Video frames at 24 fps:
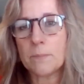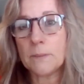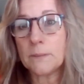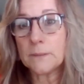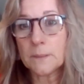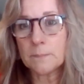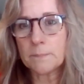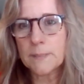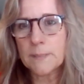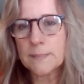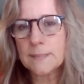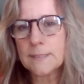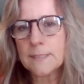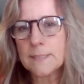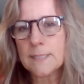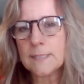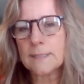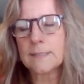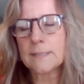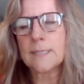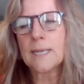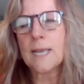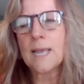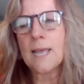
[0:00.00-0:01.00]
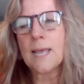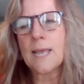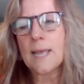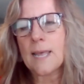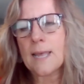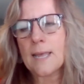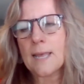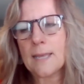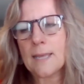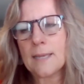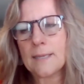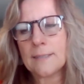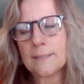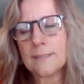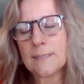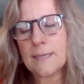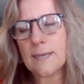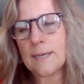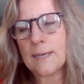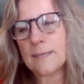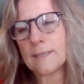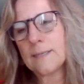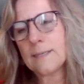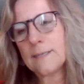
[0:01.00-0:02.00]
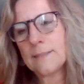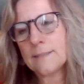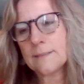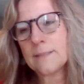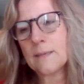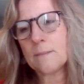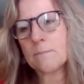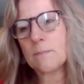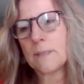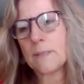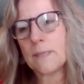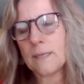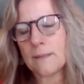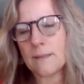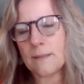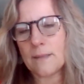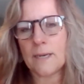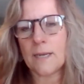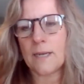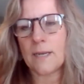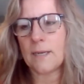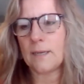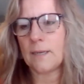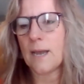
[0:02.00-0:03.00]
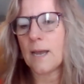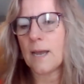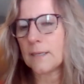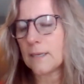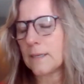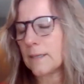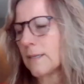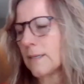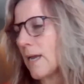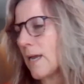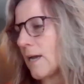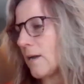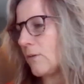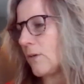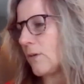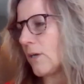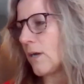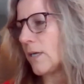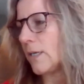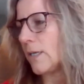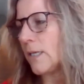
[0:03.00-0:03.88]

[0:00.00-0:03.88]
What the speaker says: to build a business, and he's somebody that I can count